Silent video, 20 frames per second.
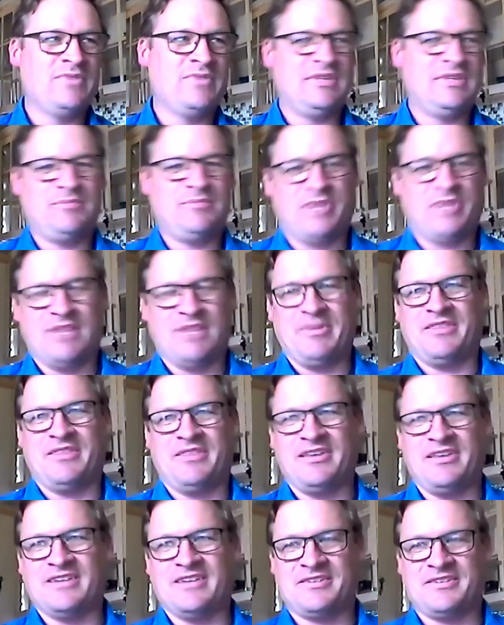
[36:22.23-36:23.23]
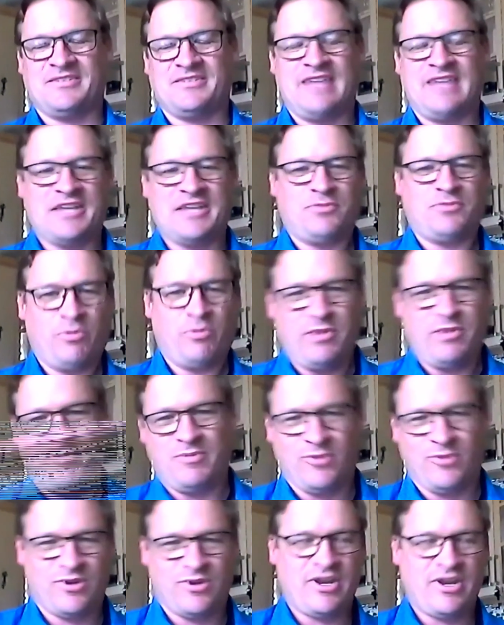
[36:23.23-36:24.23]
But the thing is that's where
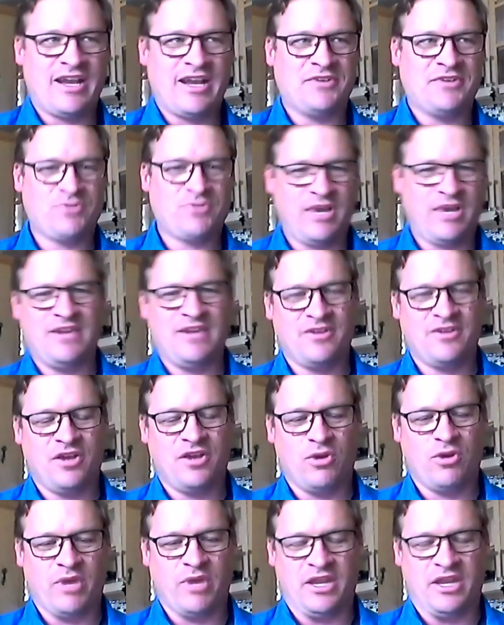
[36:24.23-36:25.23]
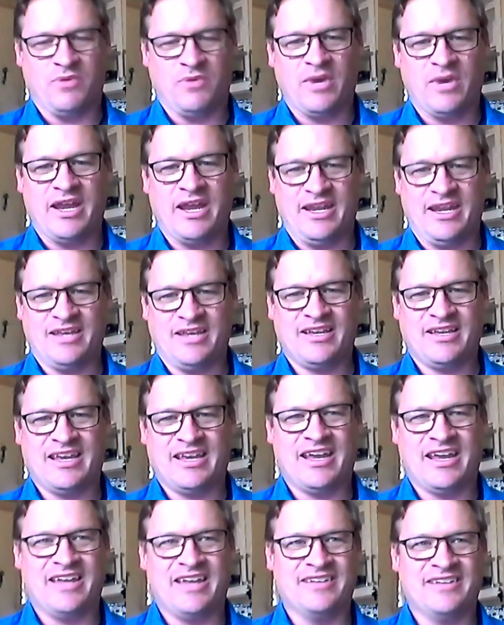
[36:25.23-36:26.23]
people are kind of trained to go anyway.
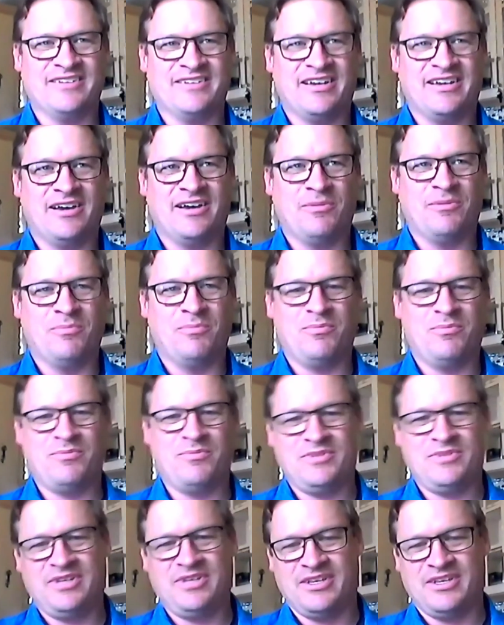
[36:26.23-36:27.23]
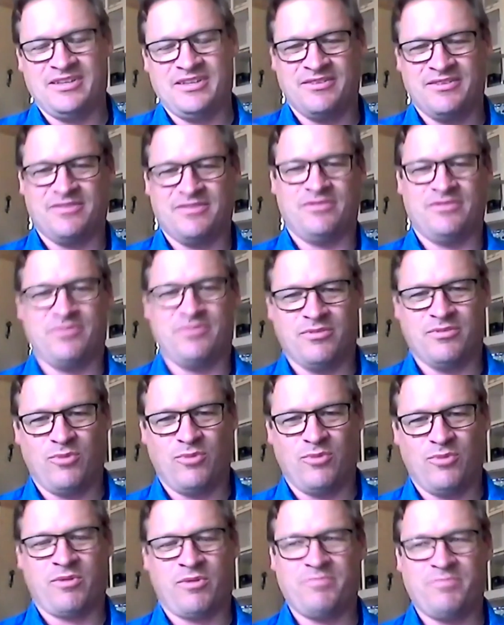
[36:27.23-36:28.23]
And the
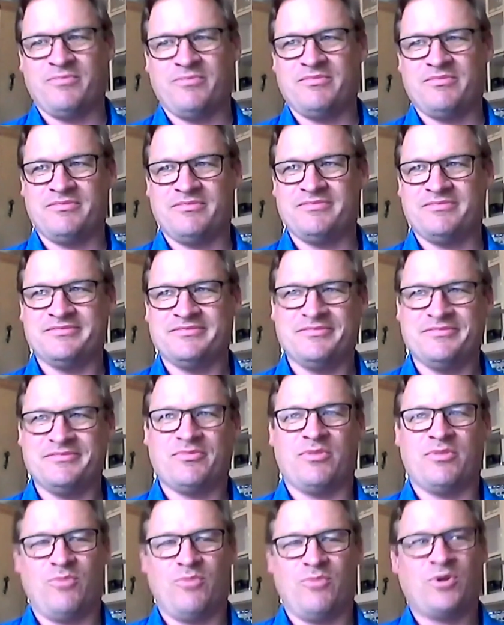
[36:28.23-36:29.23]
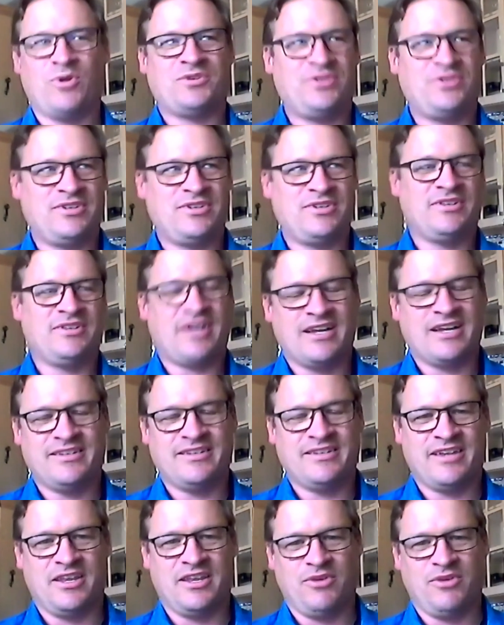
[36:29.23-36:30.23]
more
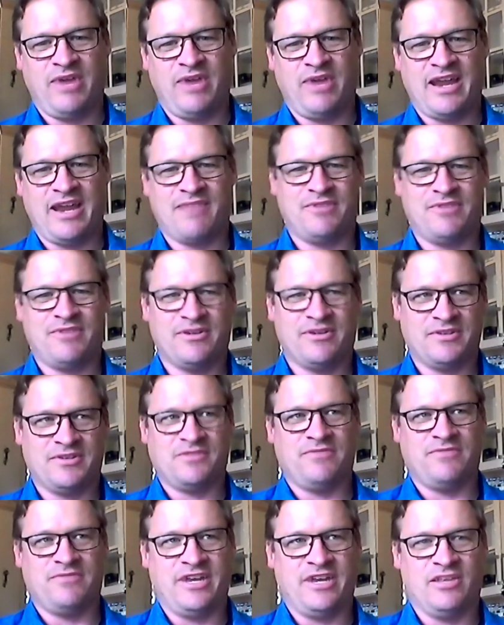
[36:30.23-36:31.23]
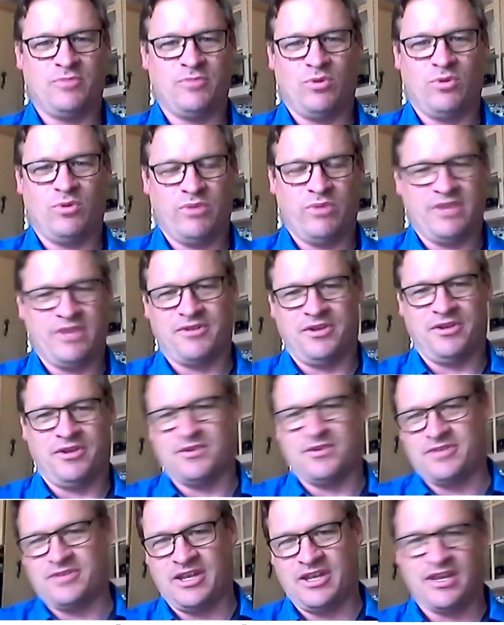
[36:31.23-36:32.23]
content you have there that's available, whether you're
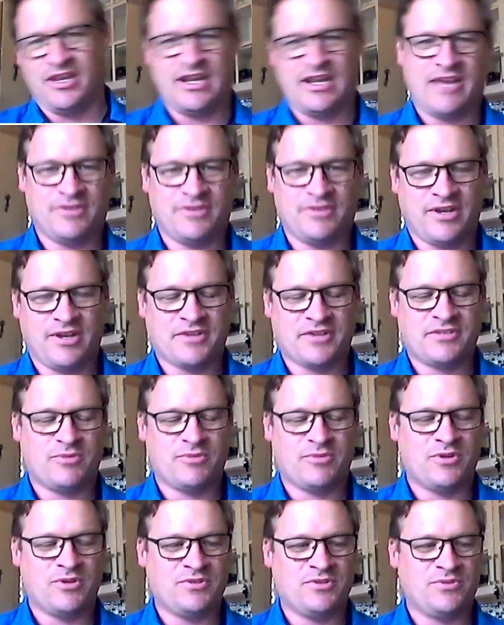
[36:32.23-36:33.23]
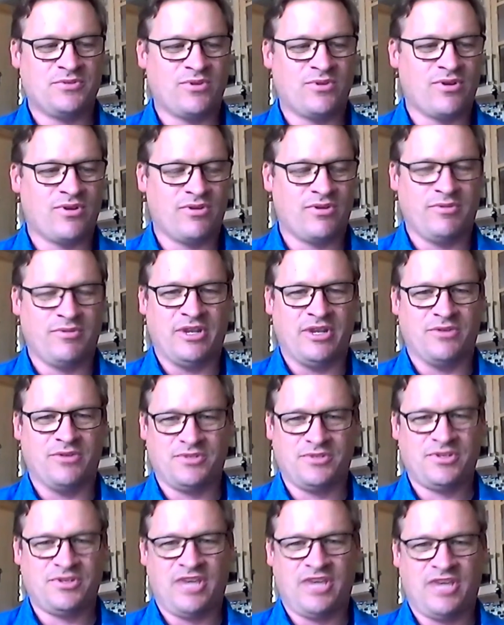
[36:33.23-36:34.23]
sending it out to customers or
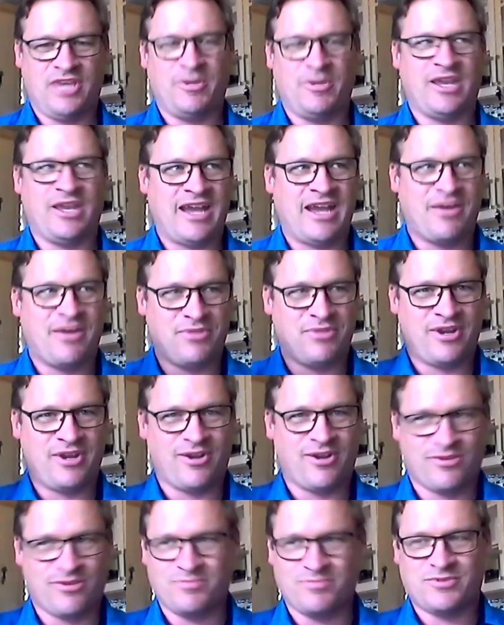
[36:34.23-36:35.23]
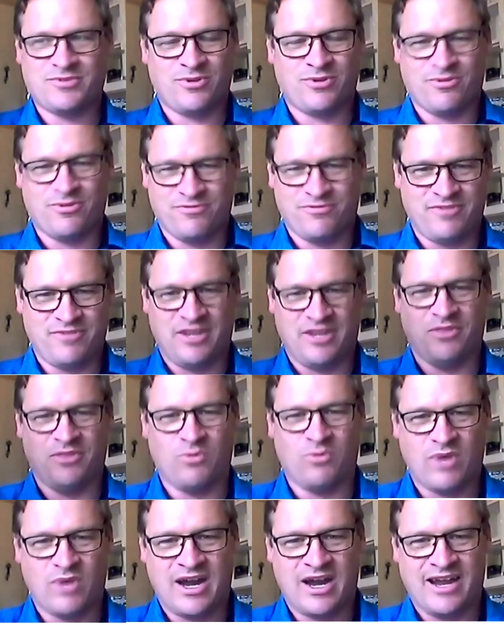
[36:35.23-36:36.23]
just keeping it out there sort of in the
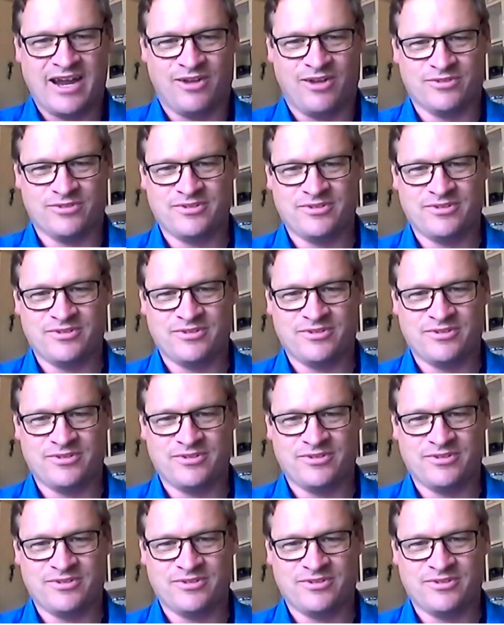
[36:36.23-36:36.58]
wild,